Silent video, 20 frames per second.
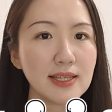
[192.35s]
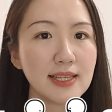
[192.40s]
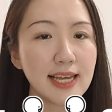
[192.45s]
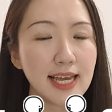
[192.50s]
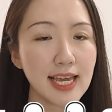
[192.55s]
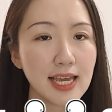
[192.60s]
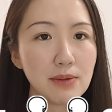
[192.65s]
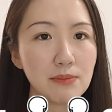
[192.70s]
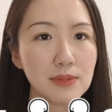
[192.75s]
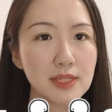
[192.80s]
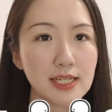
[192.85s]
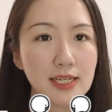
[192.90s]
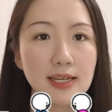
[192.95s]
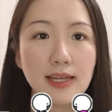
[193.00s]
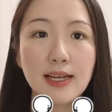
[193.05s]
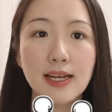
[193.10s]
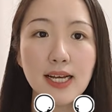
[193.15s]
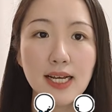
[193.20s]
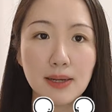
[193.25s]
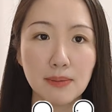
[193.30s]
named
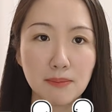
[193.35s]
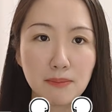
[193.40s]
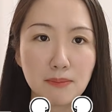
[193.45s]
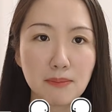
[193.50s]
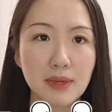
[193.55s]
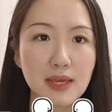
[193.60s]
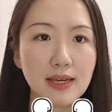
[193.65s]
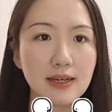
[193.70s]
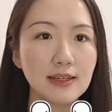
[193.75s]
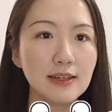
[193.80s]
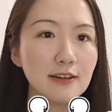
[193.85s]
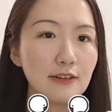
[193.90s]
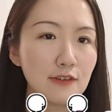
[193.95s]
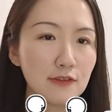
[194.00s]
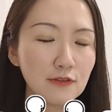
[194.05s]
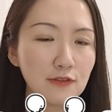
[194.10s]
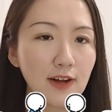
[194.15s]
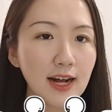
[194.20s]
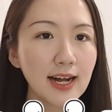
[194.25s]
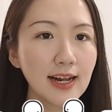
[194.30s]
Ming
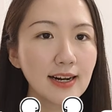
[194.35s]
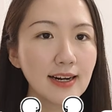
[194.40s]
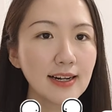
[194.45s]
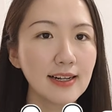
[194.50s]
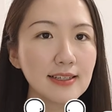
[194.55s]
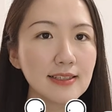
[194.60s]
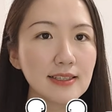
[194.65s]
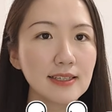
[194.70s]
Fang,